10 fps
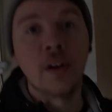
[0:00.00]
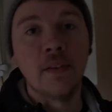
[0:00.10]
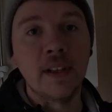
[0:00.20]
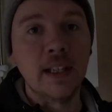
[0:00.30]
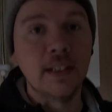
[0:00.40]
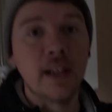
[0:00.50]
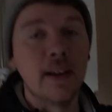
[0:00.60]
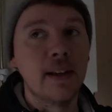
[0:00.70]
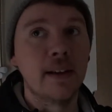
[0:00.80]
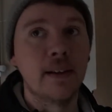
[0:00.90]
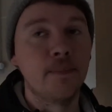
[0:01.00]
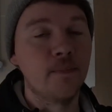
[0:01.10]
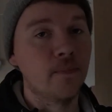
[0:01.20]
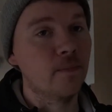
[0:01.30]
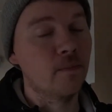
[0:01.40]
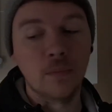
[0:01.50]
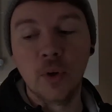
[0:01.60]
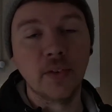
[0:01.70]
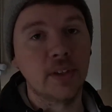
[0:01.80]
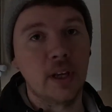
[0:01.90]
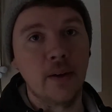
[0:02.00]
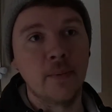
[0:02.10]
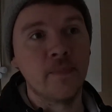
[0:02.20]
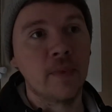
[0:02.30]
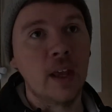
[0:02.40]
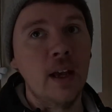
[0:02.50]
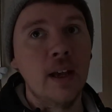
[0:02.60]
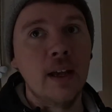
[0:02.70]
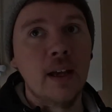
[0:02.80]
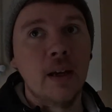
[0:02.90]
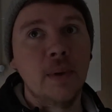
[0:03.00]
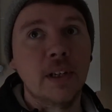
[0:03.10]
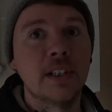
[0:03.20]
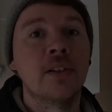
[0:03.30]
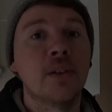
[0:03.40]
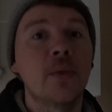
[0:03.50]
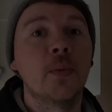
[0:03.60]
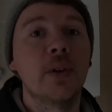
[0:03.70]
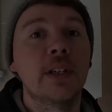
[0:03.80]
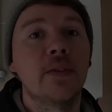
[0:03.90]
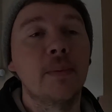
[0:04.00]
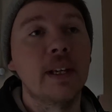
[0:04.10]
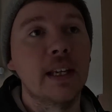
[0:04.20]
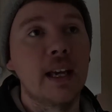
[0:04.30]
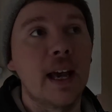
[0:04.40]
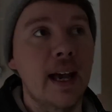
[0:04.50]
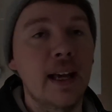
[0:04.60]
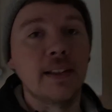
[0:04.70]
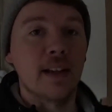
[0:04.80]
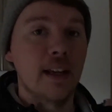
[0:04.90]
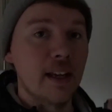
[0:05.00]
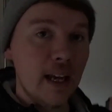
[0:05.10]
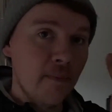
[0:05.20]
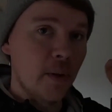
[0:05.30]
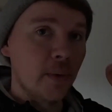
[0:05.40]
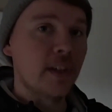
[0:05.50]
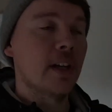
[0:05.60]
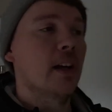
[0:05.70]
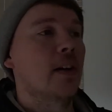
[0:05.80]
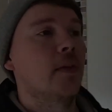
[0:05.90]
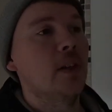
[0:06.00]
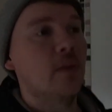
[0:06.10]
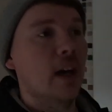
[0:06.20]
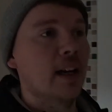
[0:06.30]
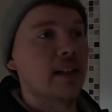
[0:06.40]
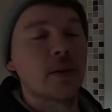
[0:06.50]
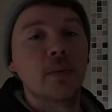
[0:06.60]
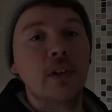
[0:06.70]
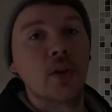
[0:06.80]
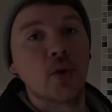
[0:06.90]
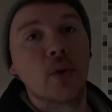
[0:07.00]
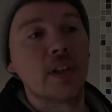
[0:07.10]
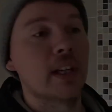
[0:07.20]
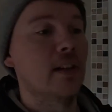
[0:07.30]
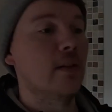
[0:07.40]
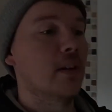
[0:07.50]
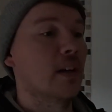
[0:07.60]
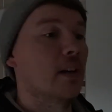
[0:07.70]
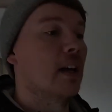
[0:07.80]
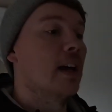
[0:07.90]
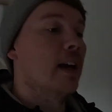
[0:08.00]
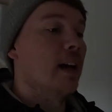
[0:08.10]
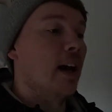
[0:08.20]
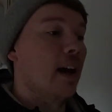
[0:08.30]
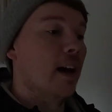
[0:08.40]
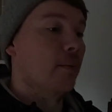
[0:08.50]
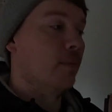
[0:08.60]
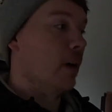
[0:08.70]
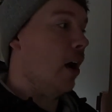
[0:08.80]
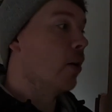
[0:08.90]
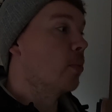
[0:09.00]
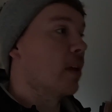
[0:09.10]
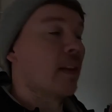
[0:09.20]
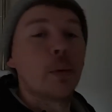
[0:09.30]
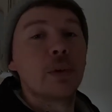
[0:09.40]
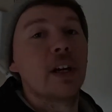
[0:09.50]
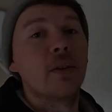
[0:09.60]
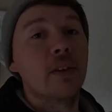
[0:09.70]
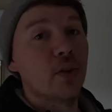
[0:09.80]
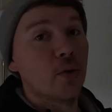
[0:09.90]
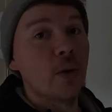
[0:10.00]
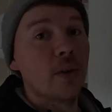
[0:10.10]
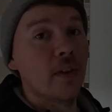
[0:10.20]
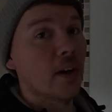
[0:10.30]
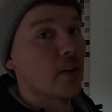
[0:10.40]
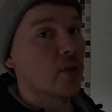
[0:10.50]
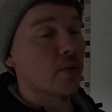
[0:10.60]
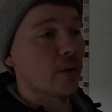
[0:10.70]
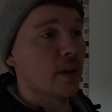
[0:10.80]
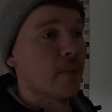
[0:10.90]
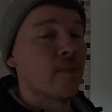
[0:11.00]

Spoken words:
of these months ago, because there's nothing worse for me as a influencer, for you guys, that's someone you can trust and you can hope that they would tell you the truth and the honest truth.